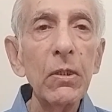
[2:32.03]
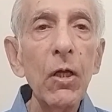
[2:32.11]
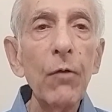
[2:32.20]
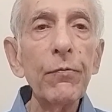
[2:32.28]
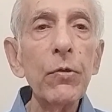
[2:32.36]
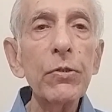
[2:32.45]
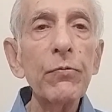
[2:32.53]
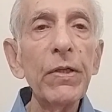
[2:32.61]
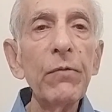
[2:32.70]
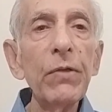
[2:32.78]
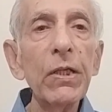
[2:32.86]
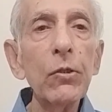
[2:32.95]
Of course,
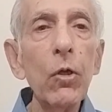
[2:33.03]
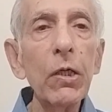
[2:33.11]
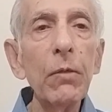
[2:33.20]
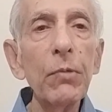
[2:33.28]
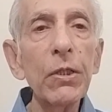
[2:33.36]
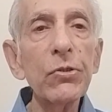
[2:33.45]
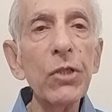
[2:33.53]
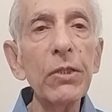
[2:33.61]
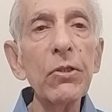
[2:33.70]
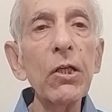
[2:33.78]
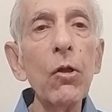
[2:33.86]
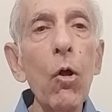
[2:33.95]
when we are talking about
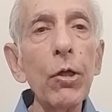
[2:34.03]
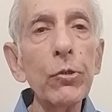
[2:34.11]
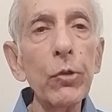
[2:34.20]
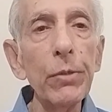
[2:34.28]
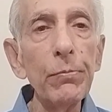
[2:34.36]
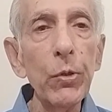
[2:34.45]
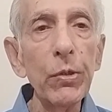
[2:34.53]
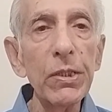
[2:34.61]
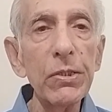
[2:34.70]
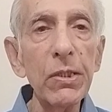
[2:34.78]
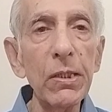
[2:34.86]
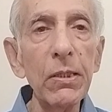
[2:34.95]
general
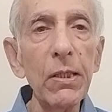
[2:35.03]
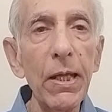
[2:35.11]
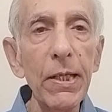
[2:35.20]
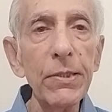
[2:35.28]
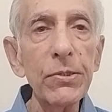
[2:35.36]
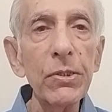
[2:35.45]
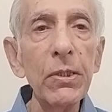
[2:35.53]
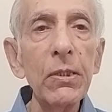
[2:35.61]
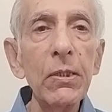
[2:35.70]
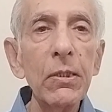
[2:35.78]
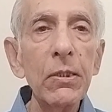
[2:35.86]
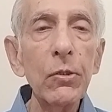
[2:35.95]
autoimmunity, as
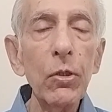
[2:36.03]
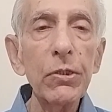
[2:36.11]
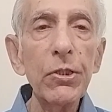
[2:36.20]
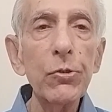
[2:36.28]
Dr.